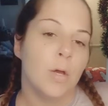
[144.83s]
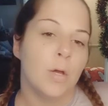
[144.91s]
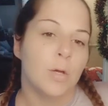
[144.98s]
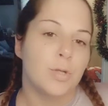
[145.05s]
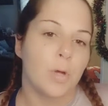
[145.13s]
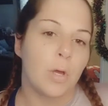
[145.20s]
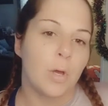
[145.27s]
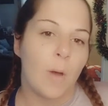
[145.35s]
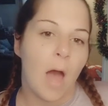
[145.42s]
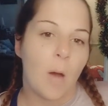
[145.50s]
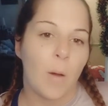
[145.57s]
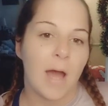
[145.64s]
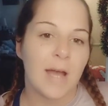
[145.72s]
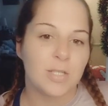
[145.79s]
show you how
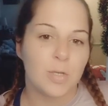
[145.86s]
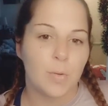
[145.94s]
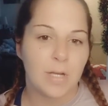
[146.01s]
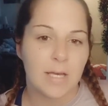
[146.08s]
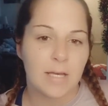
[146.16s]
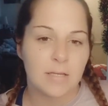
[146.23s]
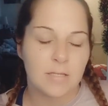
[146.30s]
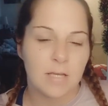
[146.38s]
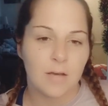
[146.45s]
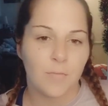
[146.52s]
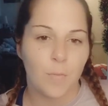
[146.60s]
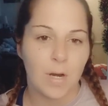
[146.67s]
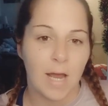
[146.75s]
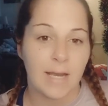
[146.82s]
I do adhesive
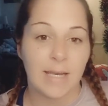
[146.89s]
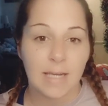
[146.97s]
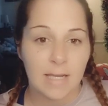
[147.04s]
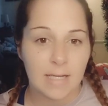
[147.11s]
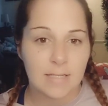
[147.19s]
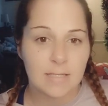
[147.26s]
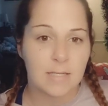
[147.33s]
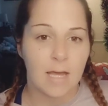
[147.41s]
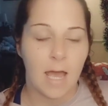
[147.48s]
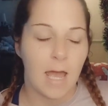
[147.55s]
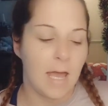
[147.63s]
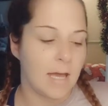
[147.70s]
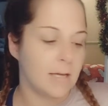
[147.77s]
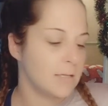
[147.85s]
when I need it,
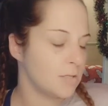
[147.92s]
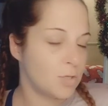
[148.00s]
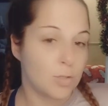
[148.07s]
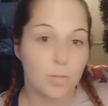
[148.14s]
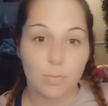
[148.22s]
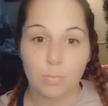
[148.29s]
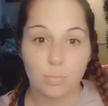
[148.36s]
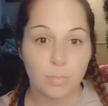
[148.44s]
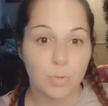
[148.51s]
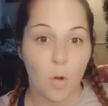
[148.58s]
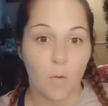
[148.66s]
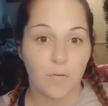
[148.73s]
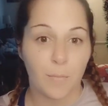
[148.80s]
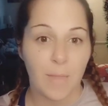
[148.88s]
and go
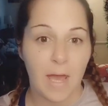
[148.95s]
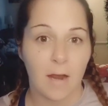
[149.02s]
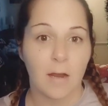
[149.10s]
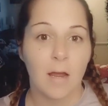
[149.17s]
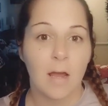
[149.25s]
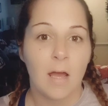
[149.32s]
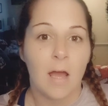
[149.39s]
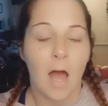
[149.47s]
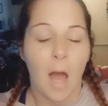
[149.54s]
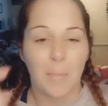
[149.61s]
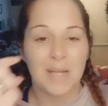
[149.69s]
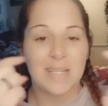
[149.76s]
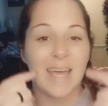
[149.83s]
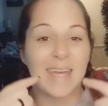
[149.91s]
from there. I'm
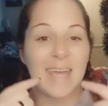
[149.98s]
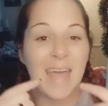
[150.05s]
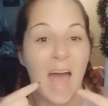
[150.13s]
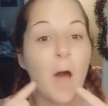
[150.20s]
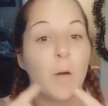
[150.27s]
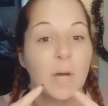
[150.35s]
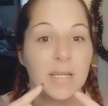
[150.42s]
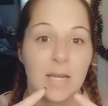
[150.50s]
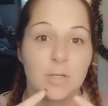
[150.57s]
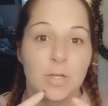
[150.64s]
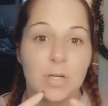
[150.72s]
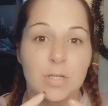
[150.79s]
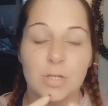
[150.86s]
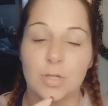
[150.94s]
going to take out my
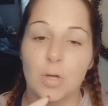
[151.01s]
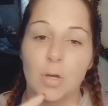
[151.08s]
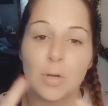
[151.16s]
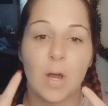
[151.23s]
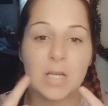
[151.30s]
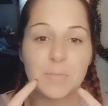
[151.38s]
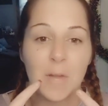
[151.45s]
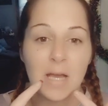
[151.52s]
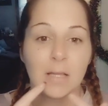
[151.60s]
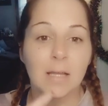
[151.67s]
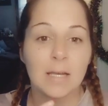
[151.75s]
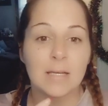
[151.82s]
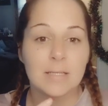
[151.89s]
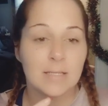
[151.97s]
dentures and show you guys my
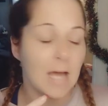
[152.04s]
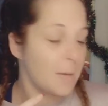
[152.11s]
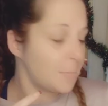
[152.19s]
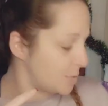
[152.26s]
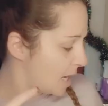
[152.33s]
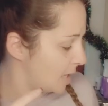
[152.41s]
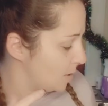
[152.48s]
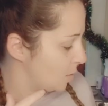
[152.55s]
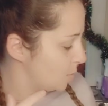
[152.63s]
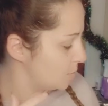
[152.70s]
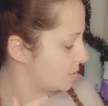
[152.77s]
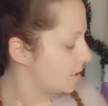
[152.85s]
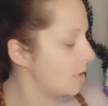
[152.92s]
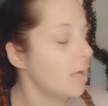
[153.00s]
cleaning steps. I
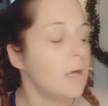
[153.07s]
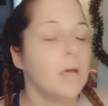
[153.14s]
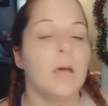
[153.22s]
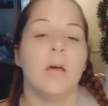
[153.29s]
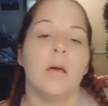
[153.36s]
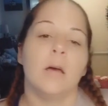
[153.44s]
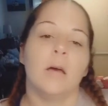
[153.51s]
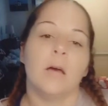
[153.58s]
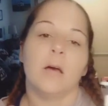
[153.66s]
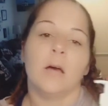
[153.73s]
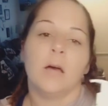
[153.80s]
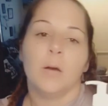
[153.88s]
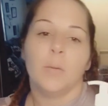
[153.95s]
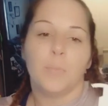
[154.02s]
use
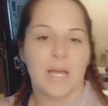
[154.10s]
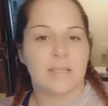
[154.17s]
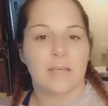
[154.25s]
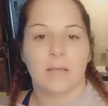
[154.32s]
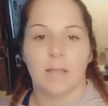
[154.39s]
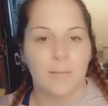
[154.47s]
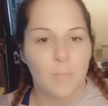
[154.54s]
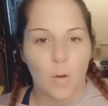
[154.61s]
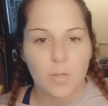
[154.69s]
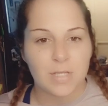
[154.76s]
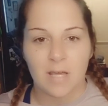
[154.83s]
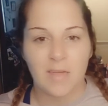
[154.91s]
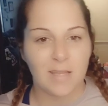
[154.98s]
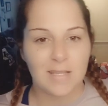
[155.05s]
basically most
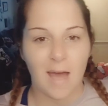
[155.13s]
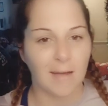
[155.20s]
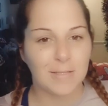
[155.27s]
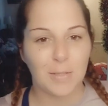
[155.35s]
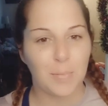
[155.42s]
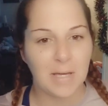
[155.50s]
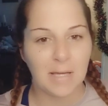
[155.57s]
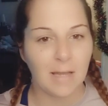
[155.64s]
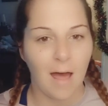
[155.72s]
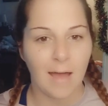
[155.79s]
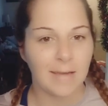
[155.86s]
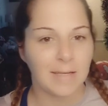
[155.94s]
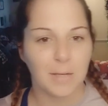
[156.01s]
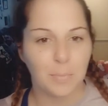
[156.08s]
of the Dr. B
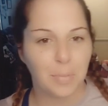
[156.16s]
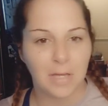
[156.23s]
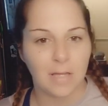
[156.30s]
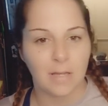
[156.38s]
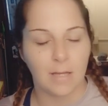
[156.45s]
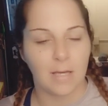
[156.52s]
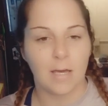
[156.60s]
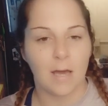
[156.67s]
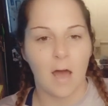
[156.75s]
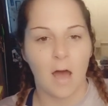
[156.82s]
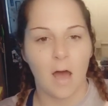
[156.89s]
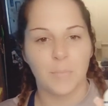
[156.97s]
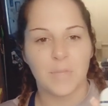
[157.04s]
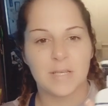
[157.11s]
line completely.
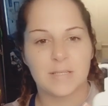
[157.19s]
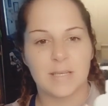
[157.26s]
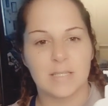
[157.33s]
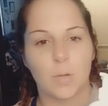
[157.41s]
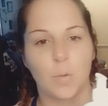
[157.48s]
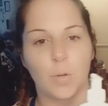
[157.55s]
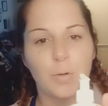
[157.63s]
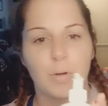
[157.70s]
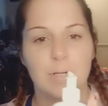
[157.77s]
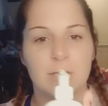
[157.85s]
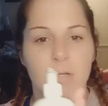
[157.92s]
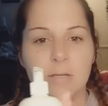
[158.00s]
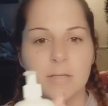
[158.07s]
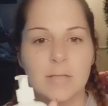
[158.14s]
Um, this is liquid
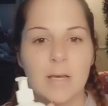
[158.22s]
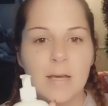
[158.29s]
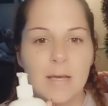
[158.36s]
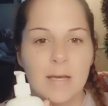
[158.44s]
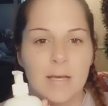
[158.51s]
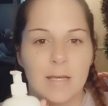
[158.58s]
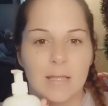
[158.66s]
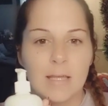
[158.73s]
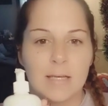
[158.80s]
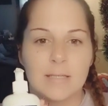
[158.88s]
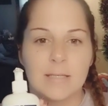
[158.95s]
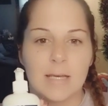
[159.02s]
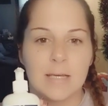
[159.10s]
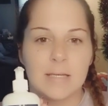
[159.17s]
crystals.
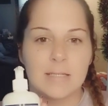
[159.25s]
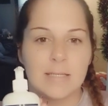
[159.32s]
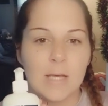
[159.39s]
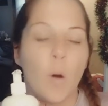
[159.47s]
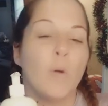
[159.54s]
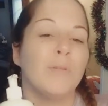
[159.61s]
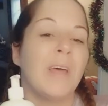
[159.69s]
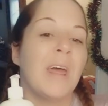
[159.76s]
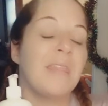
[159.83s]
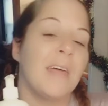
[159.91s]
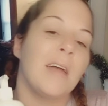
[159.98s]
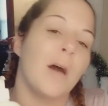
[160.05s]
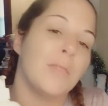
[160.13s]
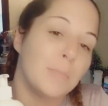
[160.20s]
This is the only
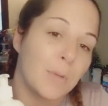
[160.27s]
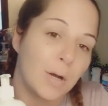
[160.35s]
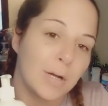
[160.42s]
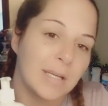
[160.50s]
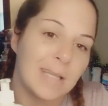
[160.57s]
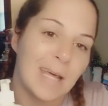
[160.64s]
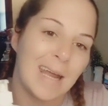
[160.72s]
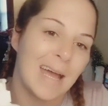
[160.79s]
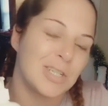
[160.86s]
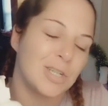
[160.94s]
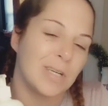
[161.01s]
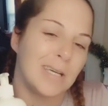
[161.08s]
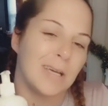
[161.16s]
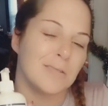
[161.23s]
thing on the market that
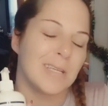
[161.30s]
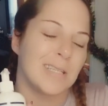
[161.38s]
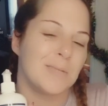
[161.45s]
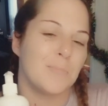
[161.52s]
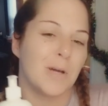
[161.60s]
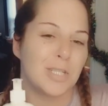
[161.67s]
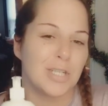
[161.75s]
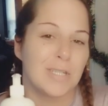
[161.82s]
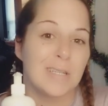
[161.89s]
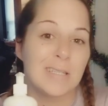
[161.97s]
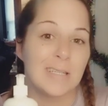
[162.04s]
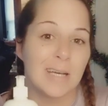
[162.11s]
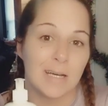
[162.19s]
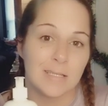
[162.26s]
actually kills as much as it
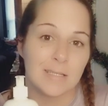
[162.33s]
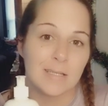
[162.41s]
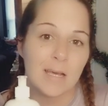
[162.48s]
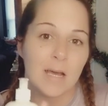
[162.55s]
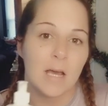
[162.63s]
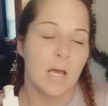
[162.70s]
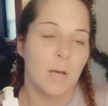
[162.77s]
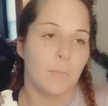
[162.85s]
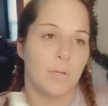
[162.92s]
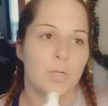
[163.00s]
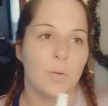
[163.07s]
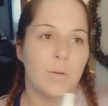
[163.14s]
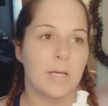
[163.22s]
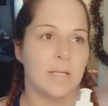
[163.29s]
does.
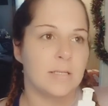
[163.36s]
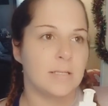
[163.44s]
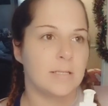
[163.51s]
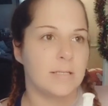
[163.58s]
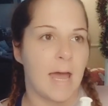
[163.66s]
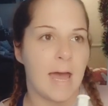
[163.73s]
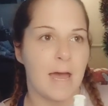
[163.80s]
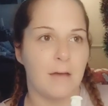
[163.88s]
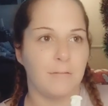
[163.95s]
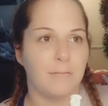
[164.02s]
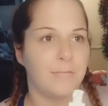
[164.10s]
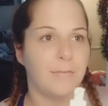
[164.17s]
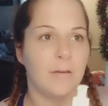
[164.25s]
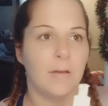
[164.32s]
Between
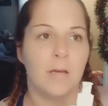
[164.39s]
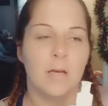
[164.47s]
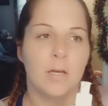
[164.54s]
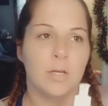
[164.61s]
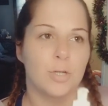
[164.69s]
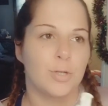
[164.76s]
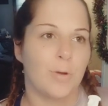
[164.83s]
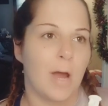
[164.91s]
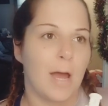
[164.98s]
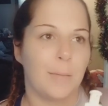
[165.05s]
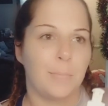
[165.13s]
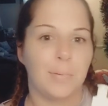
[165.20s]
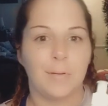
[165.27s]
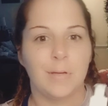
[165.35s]
staph, strep,
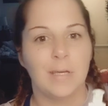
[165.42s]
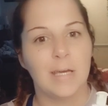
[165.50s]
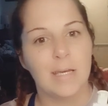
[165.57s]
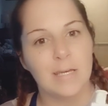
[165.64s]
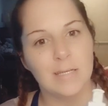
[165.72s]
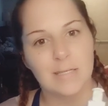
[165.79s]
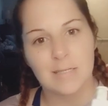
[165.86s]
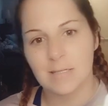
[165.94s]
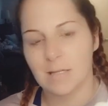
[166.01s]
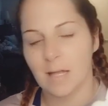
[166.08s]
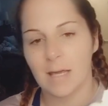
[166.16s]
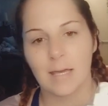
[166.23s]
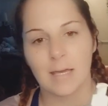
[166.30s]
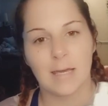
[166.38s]
yeast,
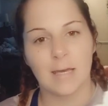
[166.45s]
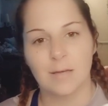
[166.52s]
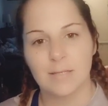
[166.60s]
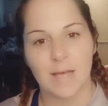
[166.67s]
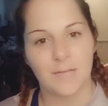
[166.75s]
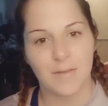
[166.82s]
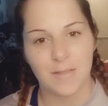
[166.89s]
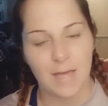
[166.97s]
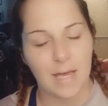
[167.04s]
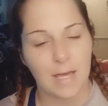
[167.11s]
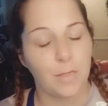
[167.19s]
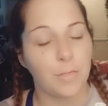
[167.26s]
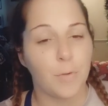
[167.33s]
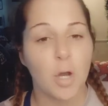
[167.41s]
like it kills everything.
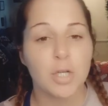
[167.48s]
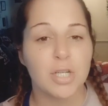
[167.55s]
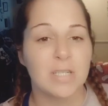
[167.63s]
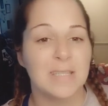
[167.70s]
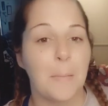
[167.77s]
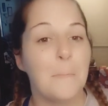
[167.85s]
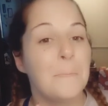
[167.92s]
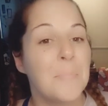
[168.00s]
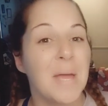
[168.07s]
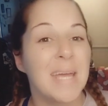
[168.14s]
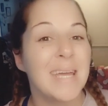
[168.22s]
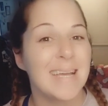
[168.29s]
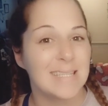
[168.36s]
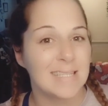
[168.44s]
Thrush is the
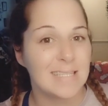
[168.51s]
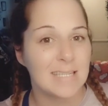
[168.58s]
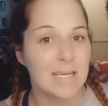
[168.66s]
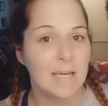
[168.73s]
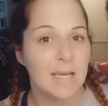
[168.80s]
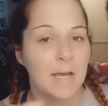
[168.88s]
biggest,